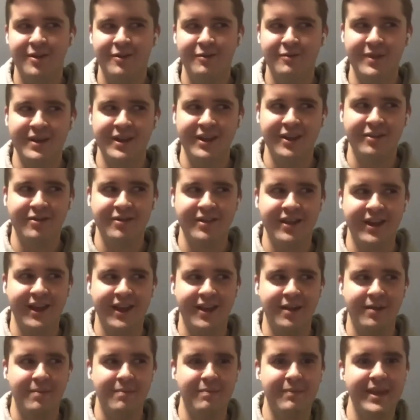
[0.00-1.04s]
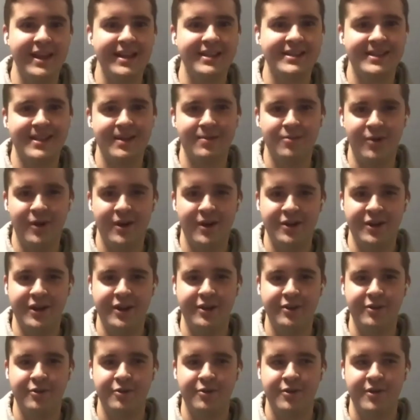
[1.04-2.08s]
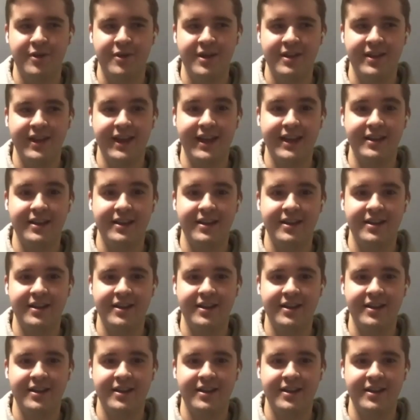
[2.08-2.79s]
when you like meet someone who you like,